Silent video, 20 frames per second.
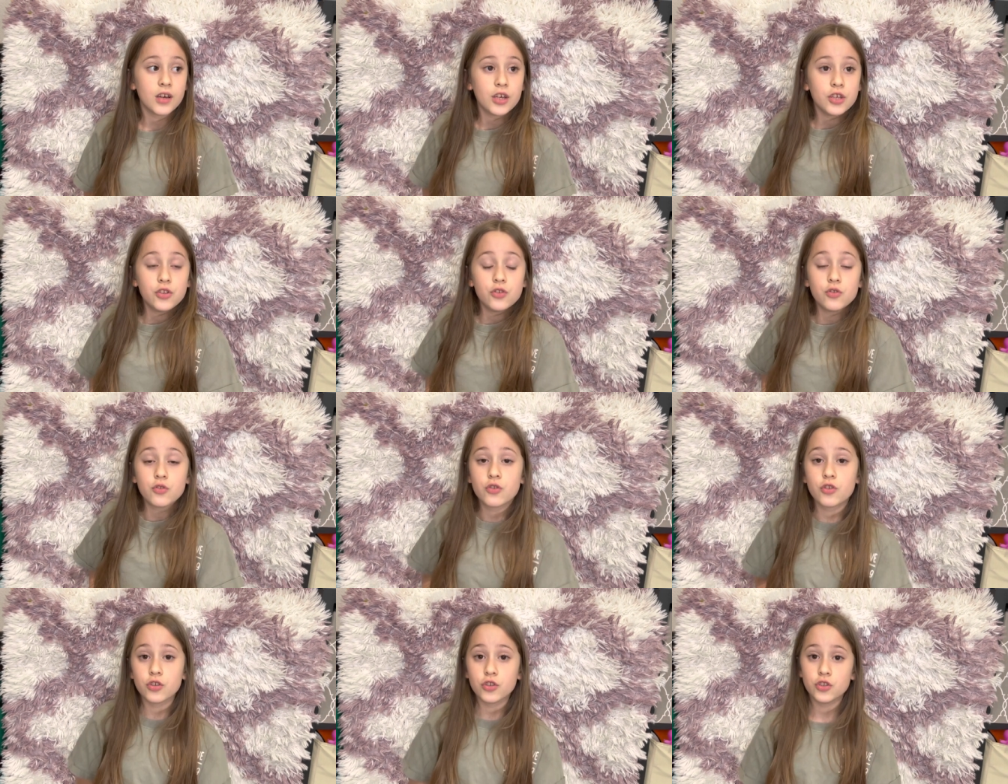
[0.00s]
You
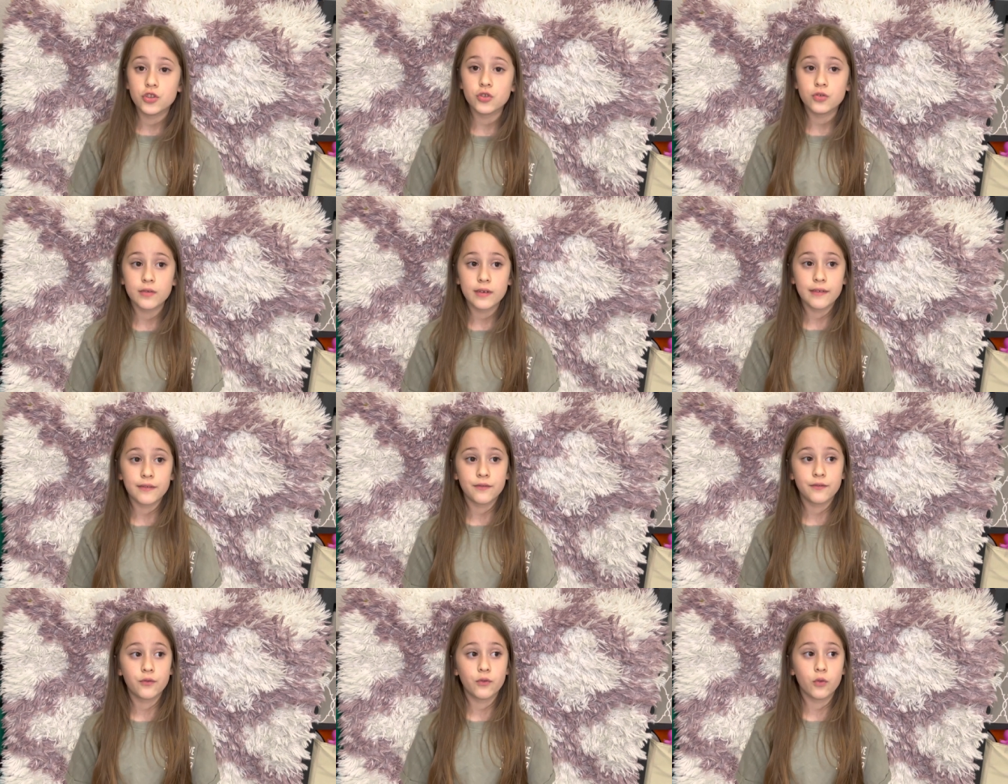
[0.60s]
could do it
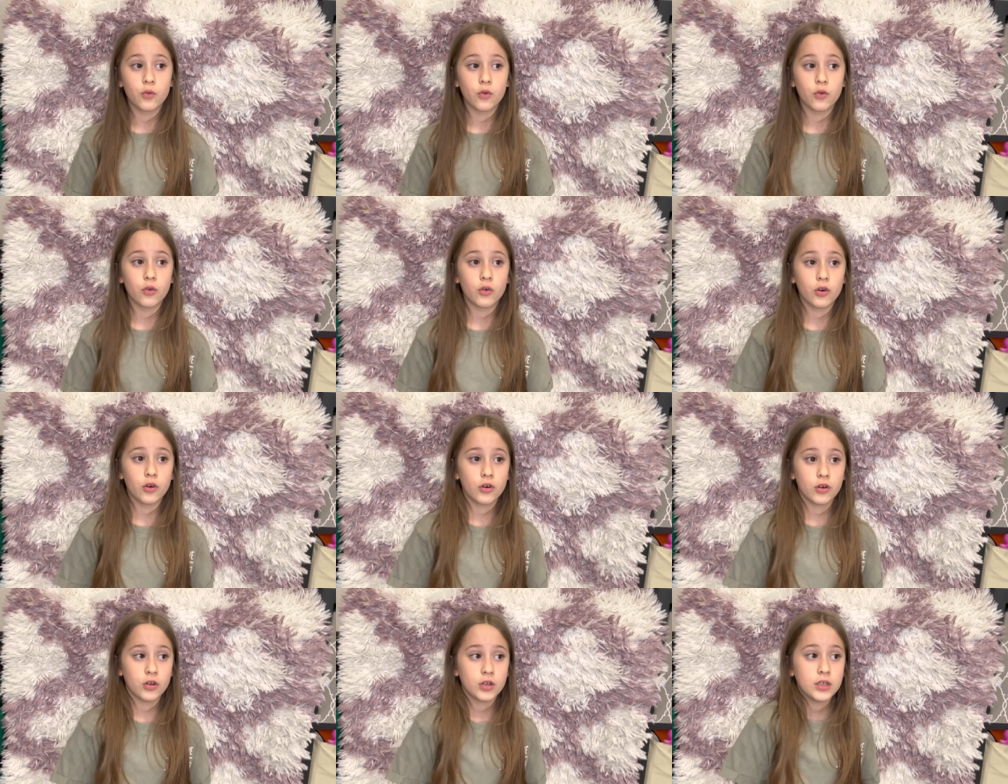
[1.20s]

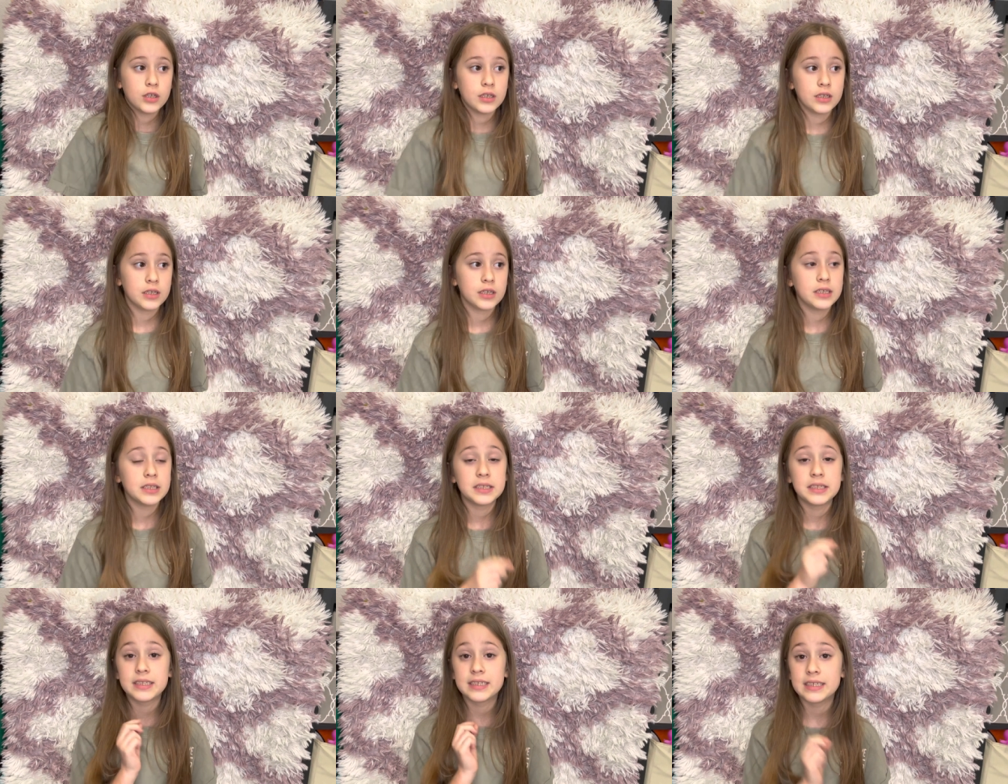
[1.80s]
for
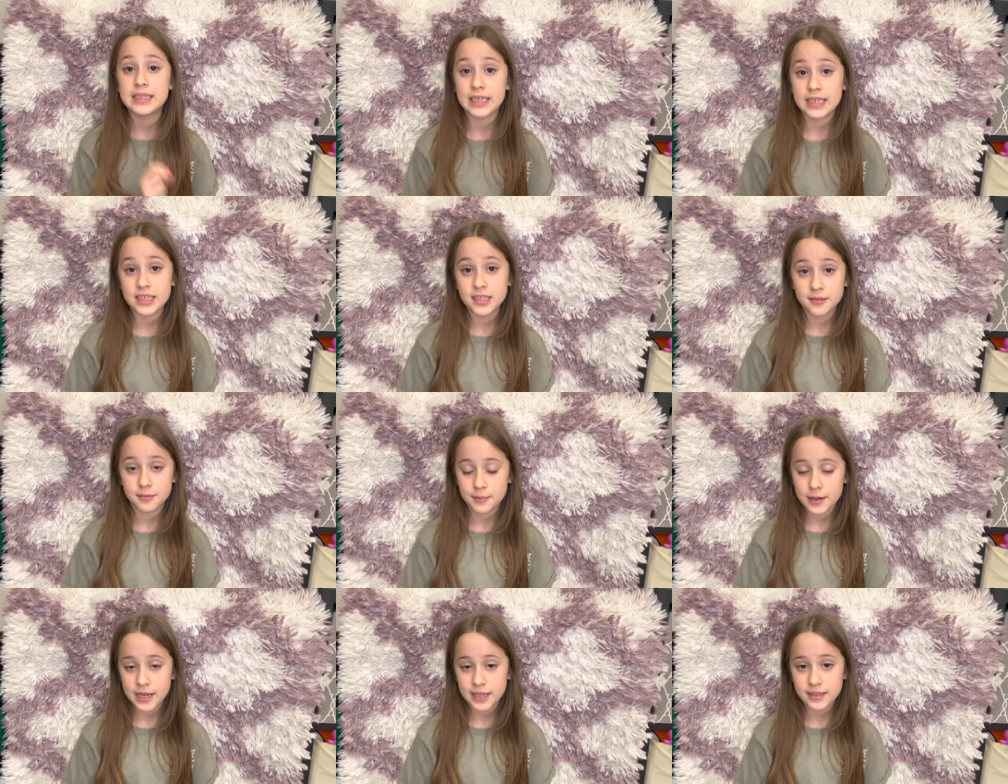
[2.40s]
6
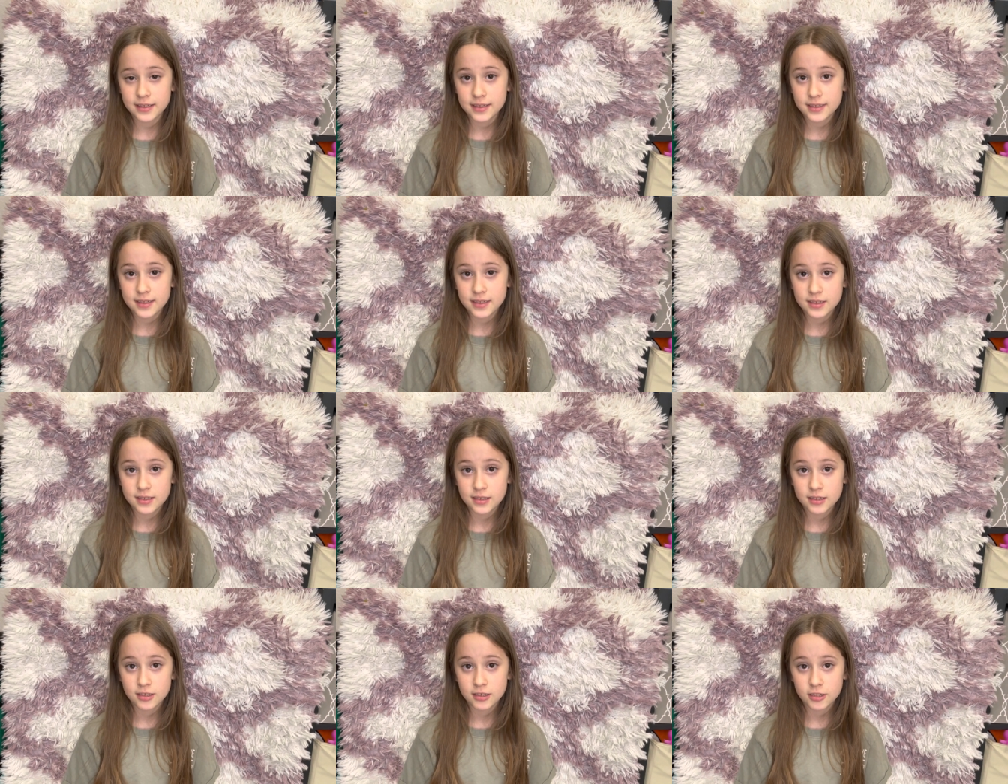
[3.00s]
months,
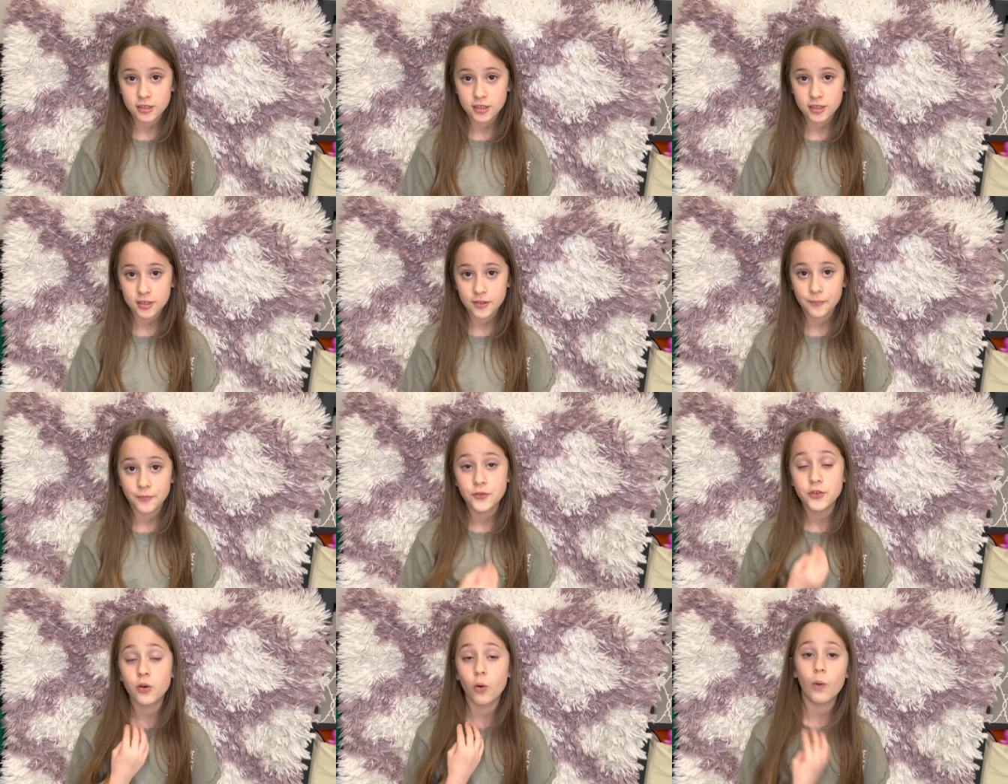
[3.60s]

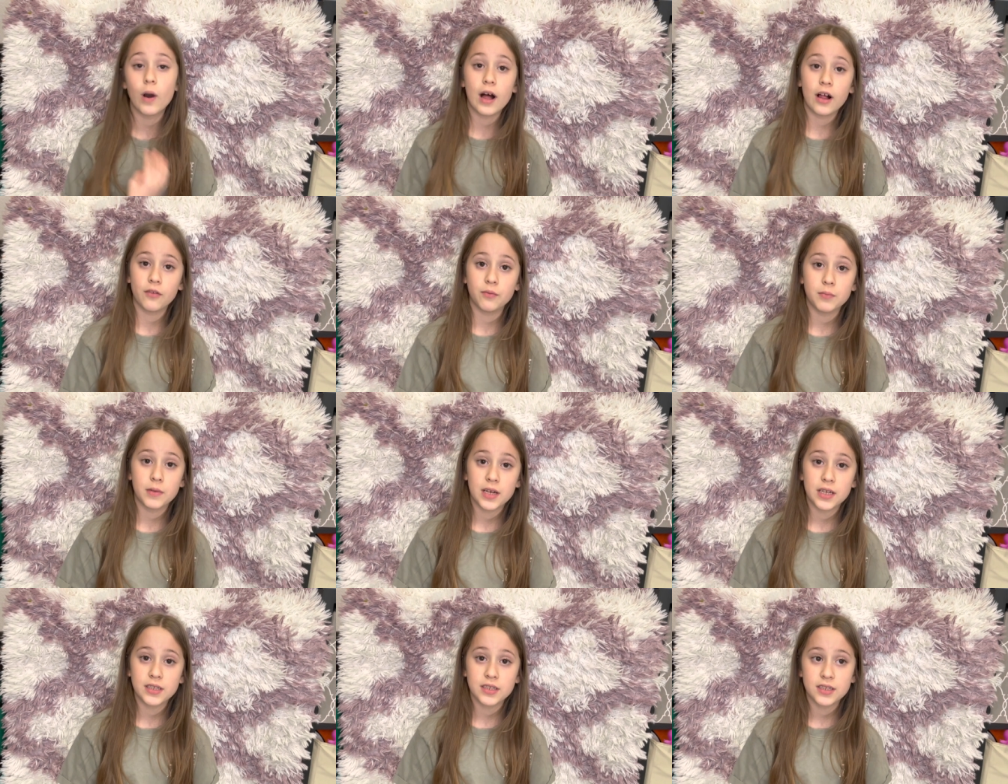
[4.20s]
12
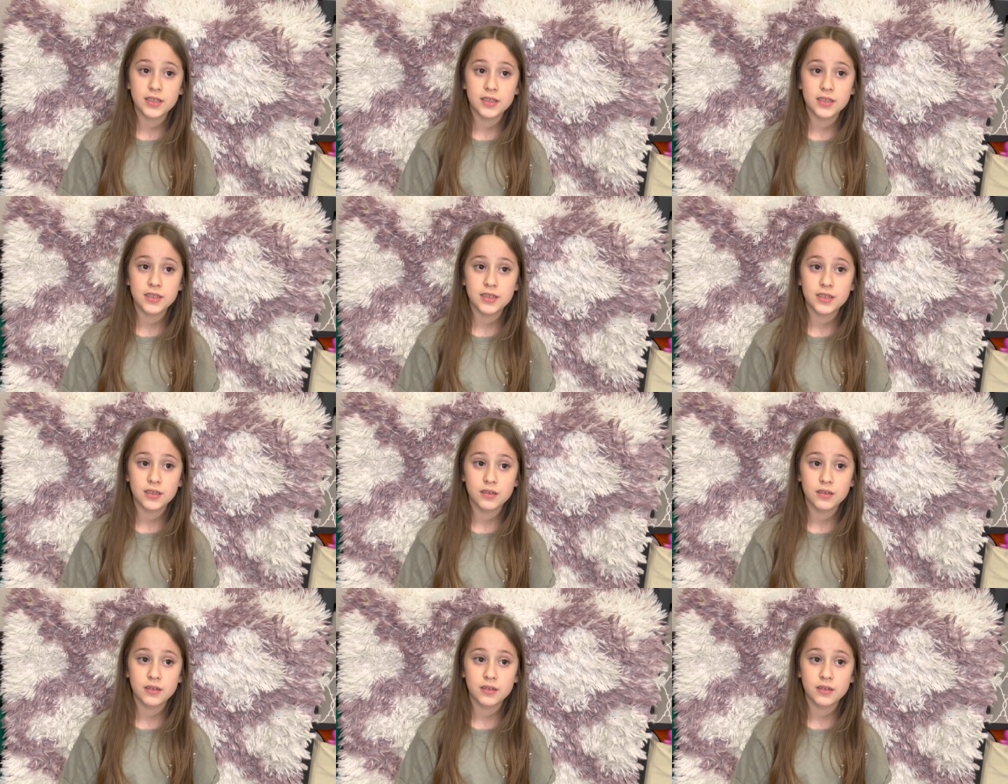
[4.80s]
months,